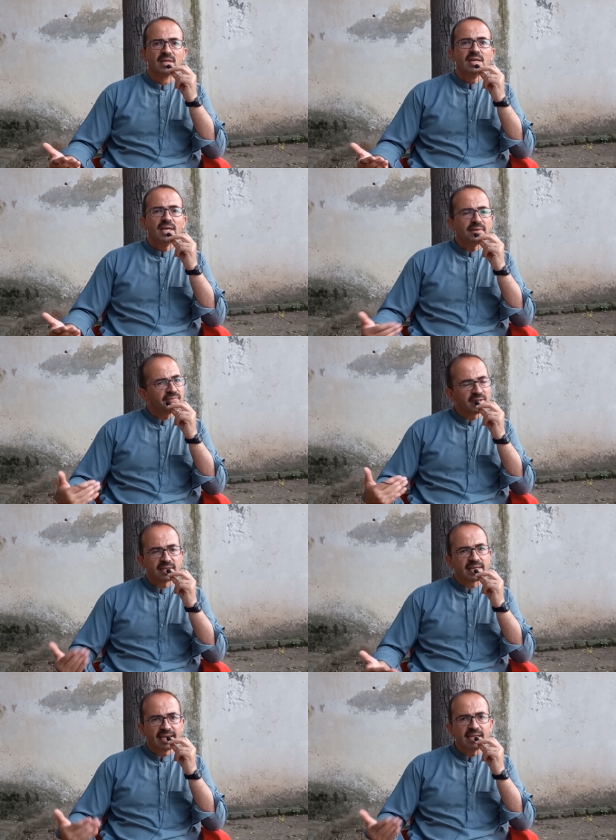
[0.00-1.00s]
if not
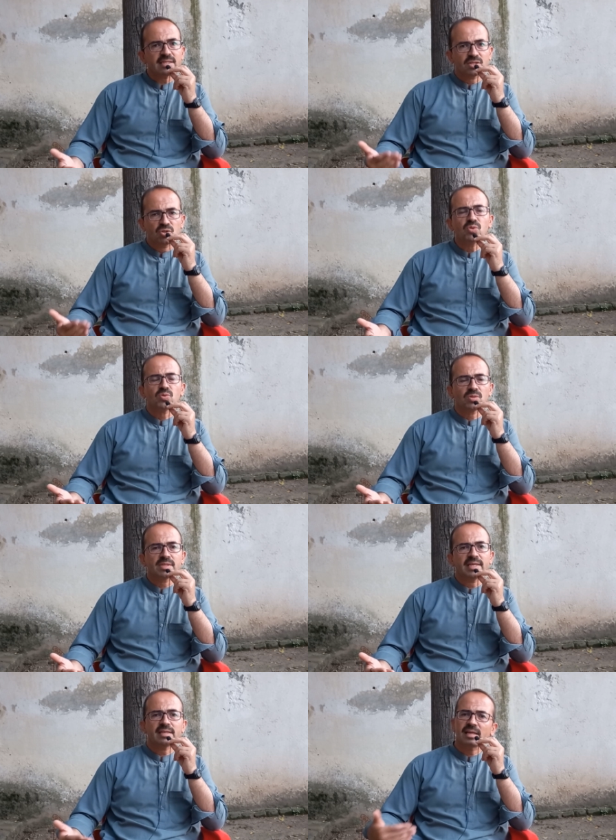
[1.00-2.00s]
against Jews,
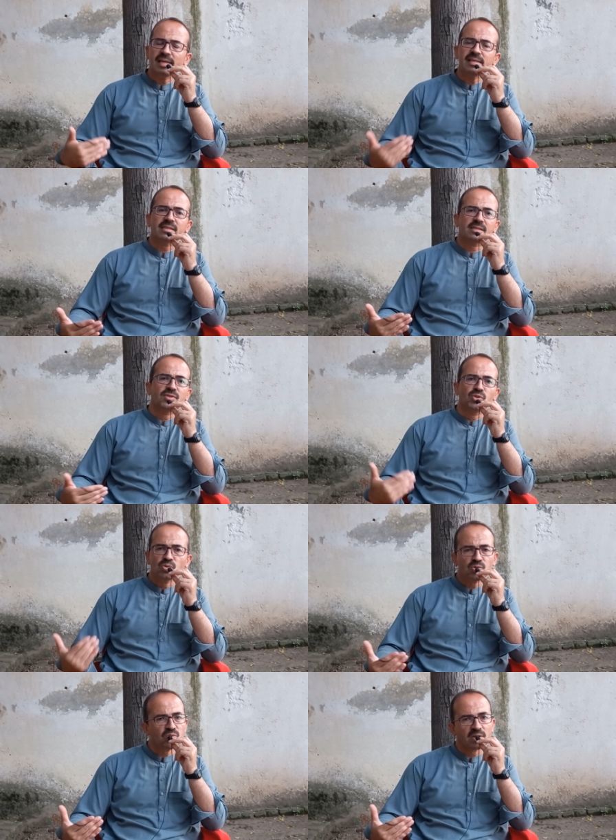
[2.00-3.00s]
at least
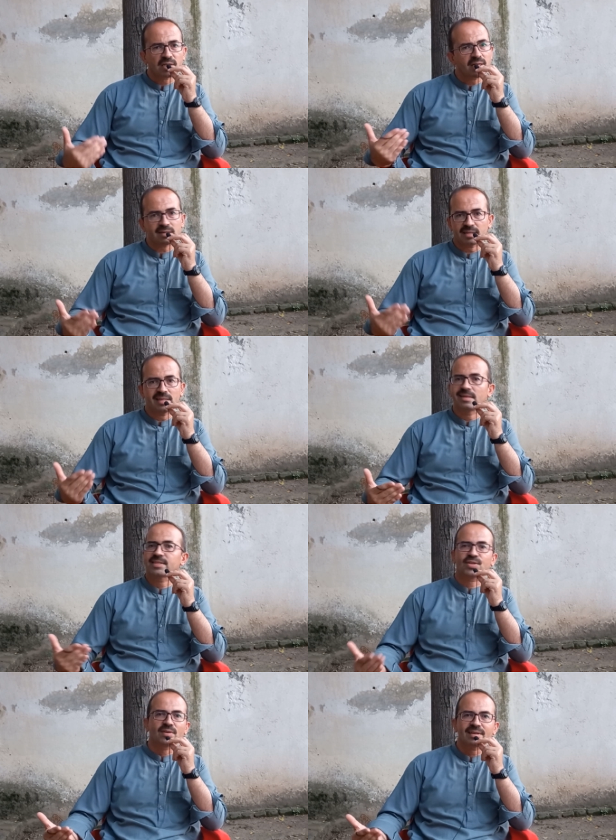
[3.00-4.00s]
Jews were not in
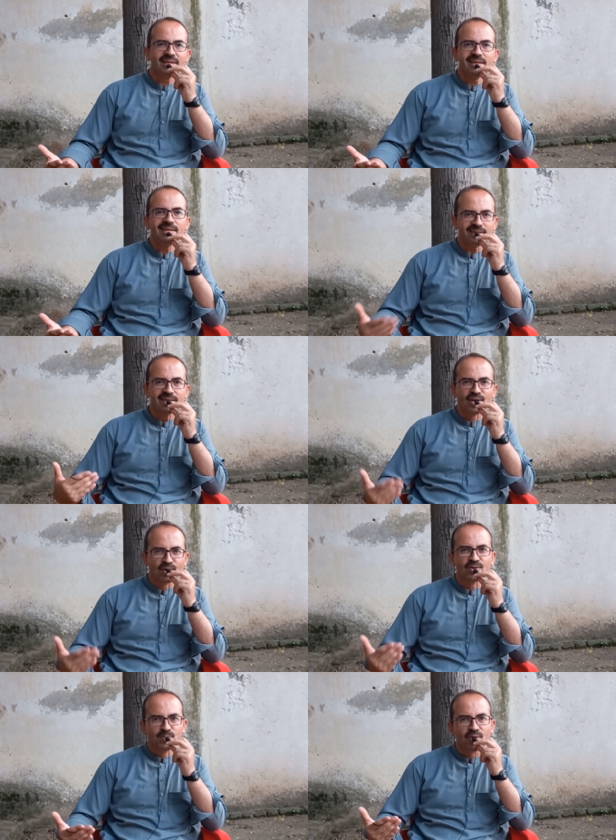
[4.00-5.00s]
his
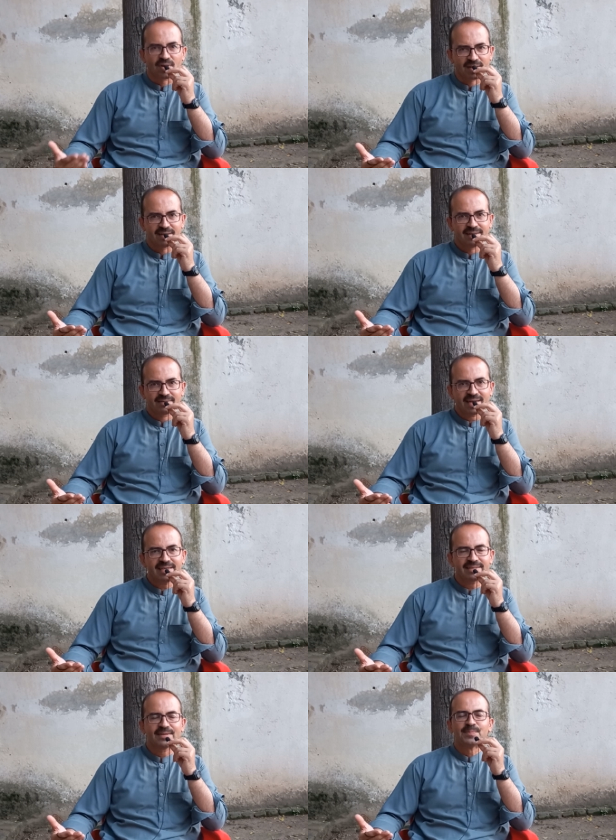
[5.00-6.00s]
good book,
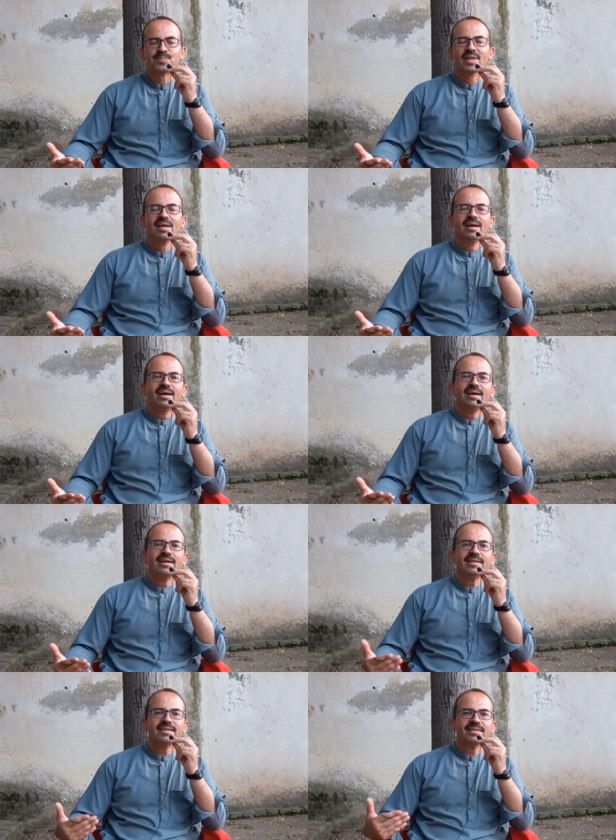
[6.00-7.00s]
right?
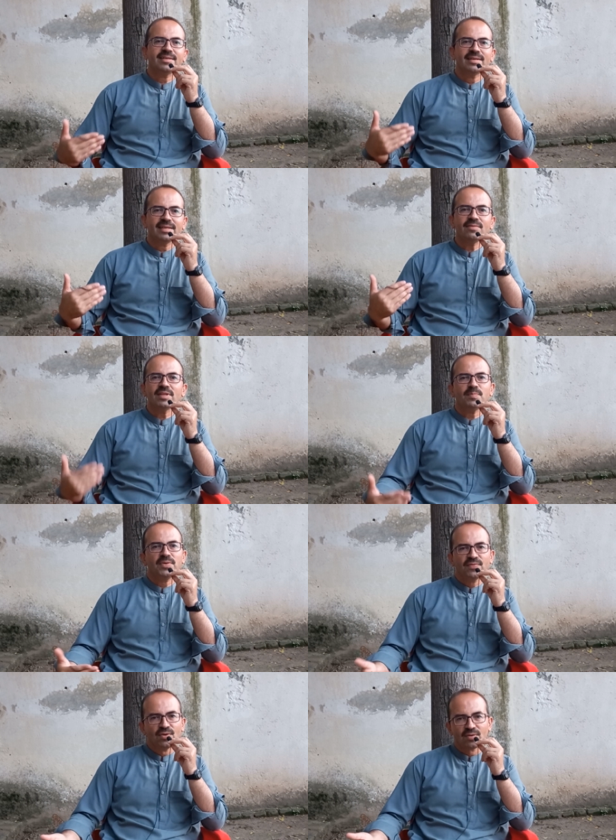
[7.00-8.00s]
And even
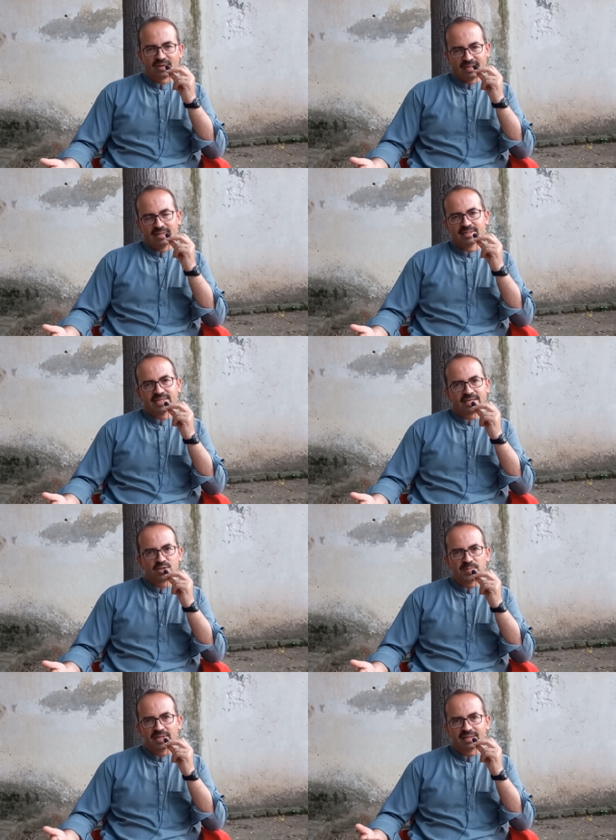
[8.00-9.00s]
before
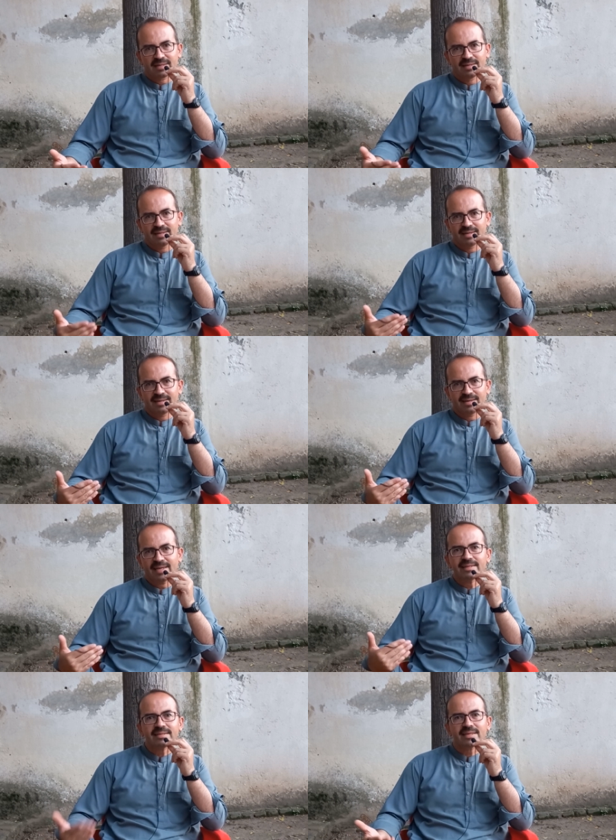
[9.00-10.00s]
Shakespeare,
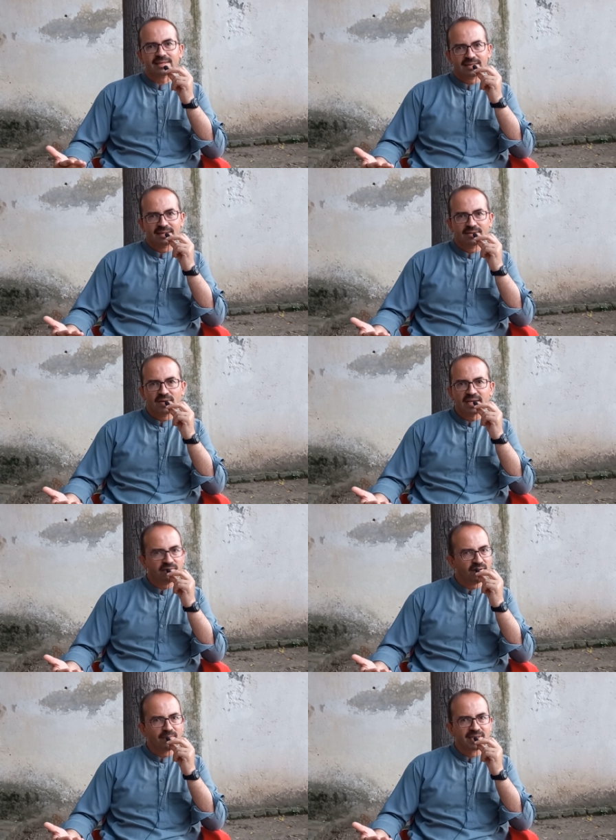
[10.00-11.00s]
another very
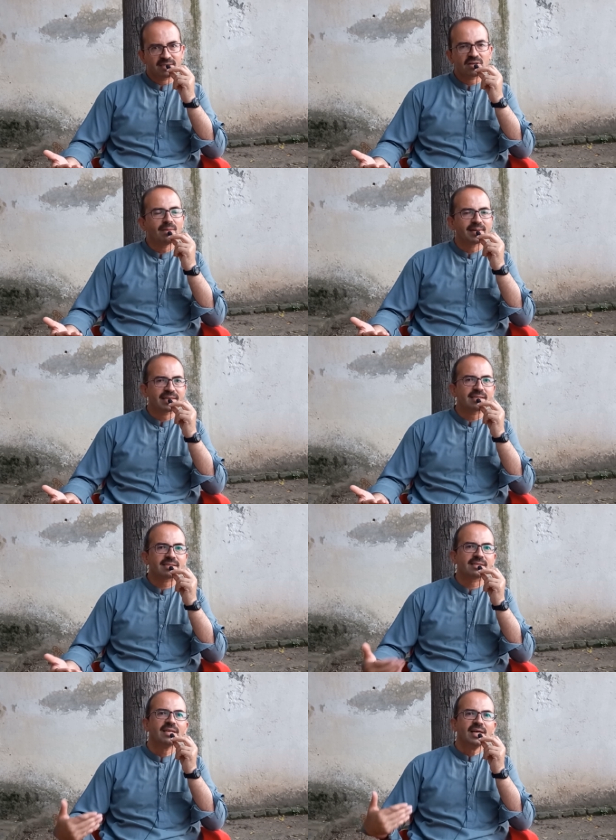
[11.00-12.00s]
famous dramatist,
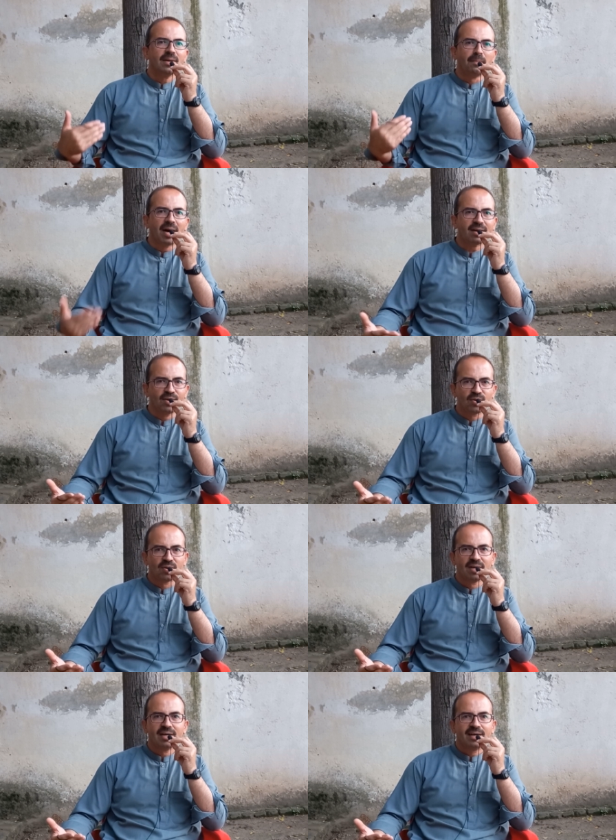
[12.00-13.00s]
Marlow,
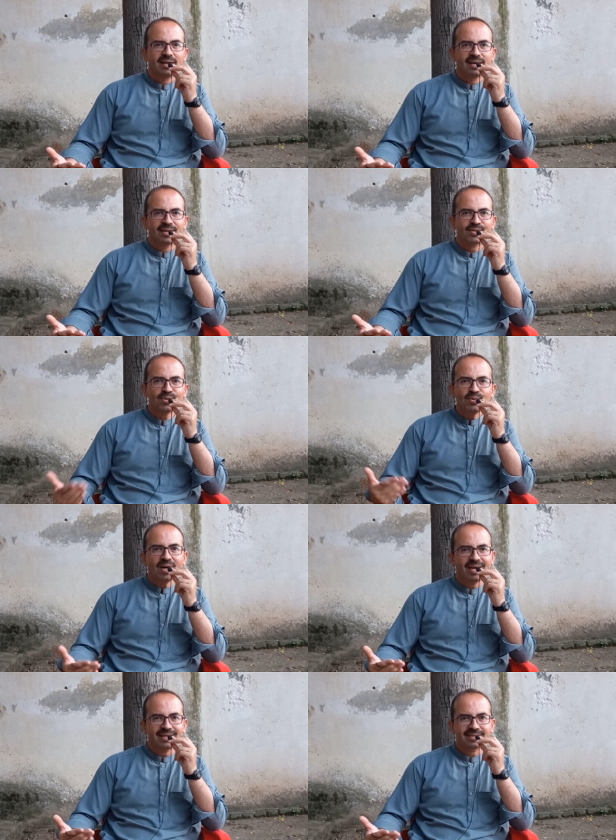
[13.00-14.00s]
too
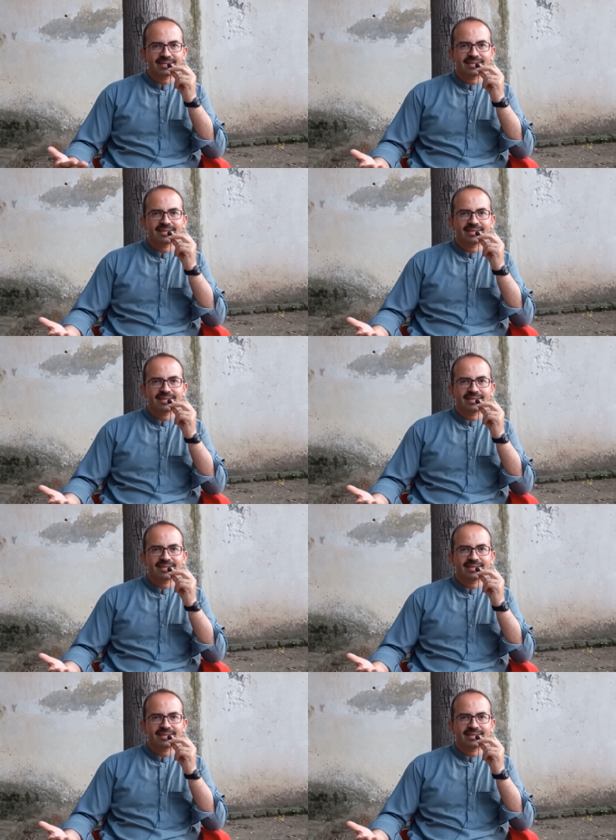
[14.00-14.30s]
has